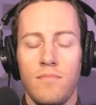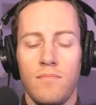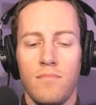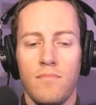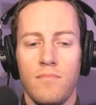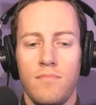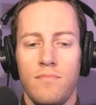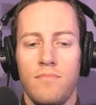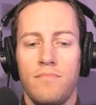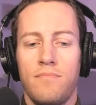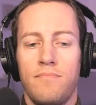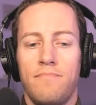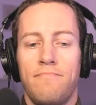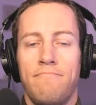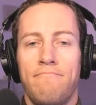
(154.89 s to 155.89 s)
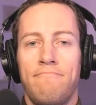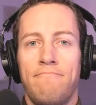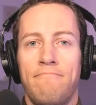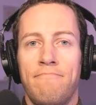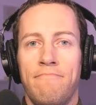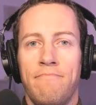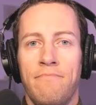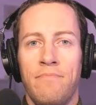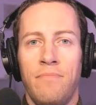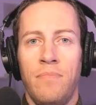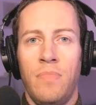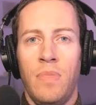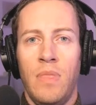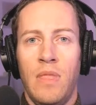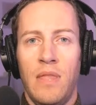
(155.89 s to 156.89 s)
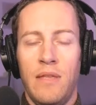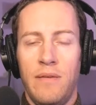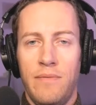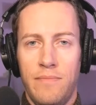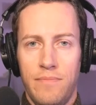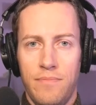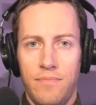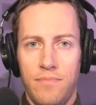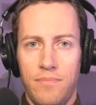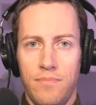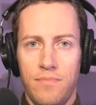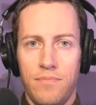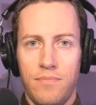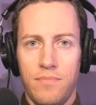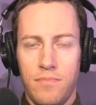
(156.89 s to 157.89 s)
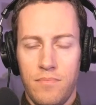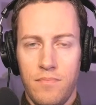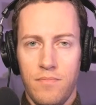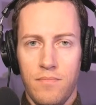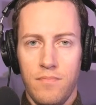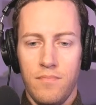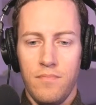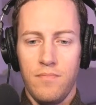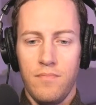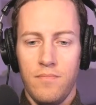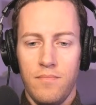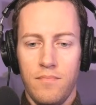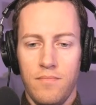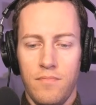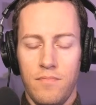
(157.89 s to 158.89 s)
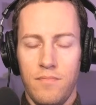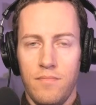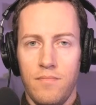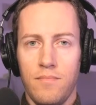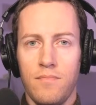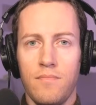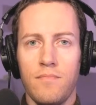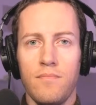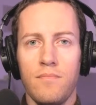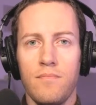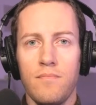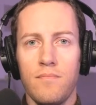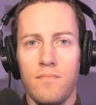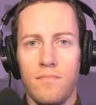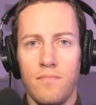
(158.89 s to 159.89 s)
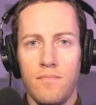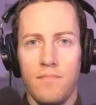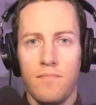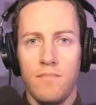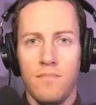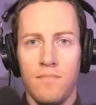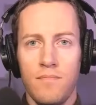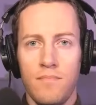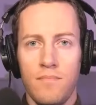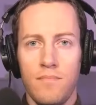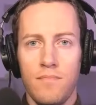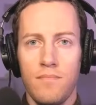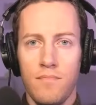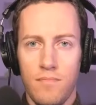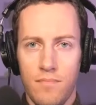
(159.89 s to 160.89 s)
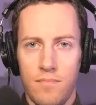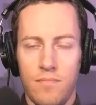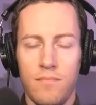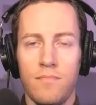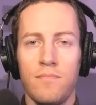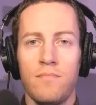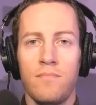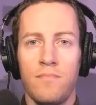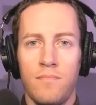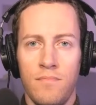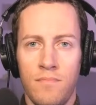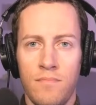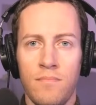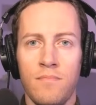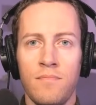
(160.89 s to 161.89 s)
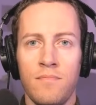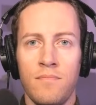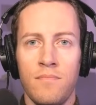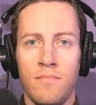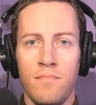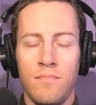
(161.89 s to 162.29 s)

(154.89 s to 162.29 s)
(silent)